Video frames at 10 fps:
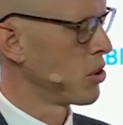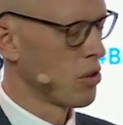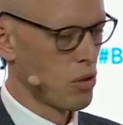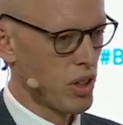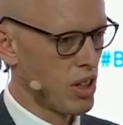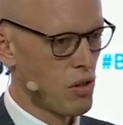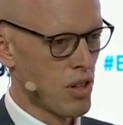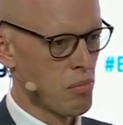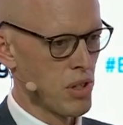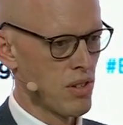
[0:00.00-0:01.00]
We're not talking huge
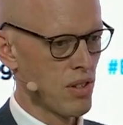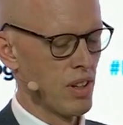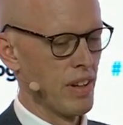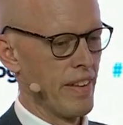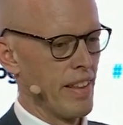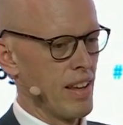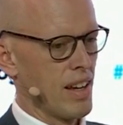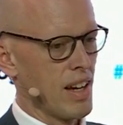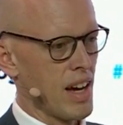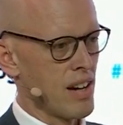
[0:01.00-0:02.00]
numbers.
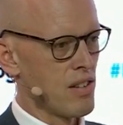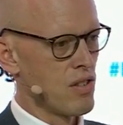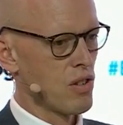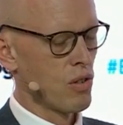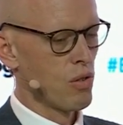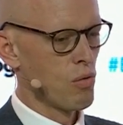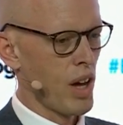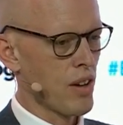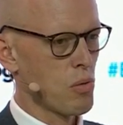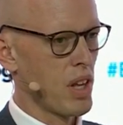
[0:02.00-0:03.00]
And
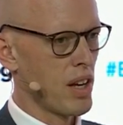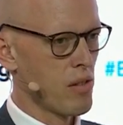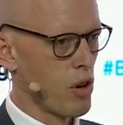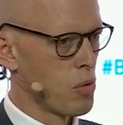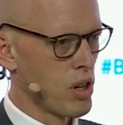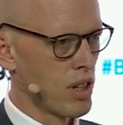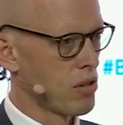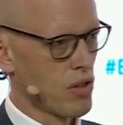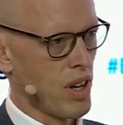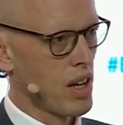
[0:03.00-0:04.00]
as with any of our work
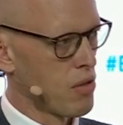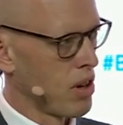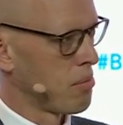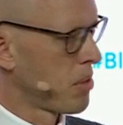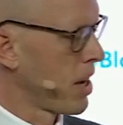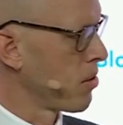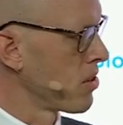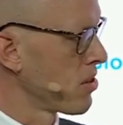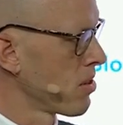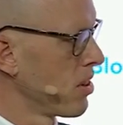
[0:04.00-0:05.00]
across any of our
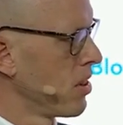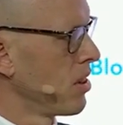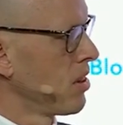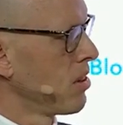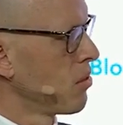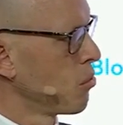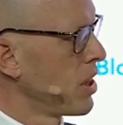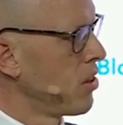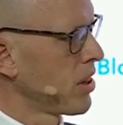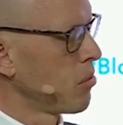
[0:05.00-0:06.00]
powers,
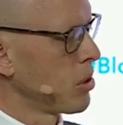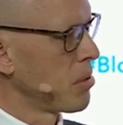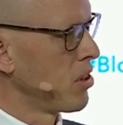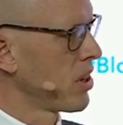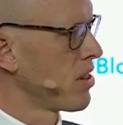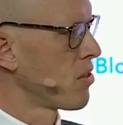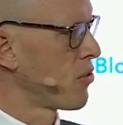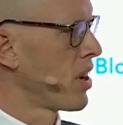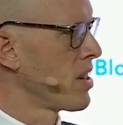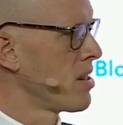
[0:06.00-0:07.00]
we'll be looking to
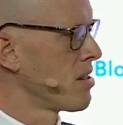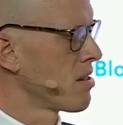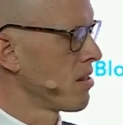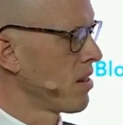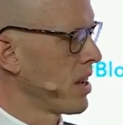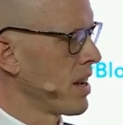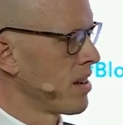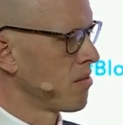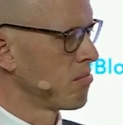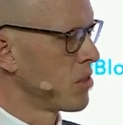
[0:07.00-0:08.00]
find
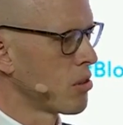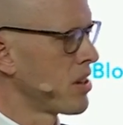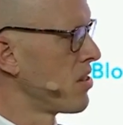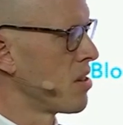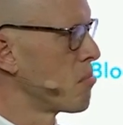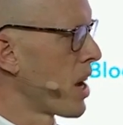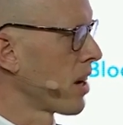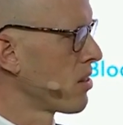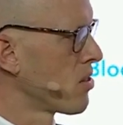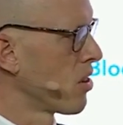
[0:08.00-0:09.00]
the greatest
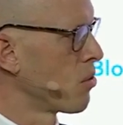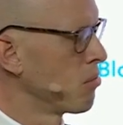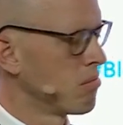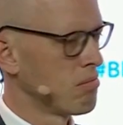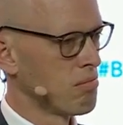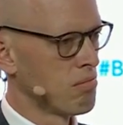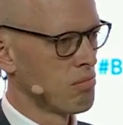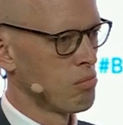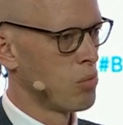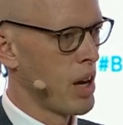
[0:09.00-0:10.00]
impact. So
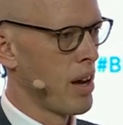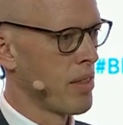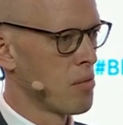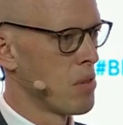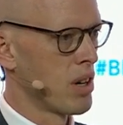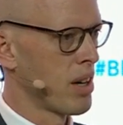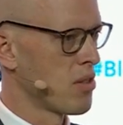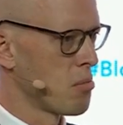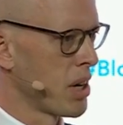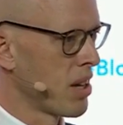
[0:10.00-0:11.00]
where the
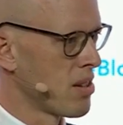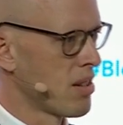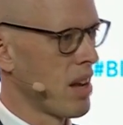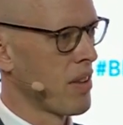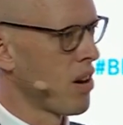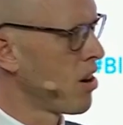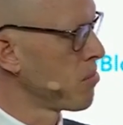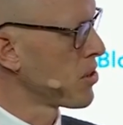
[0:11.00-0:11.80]
markets are biggest and the harm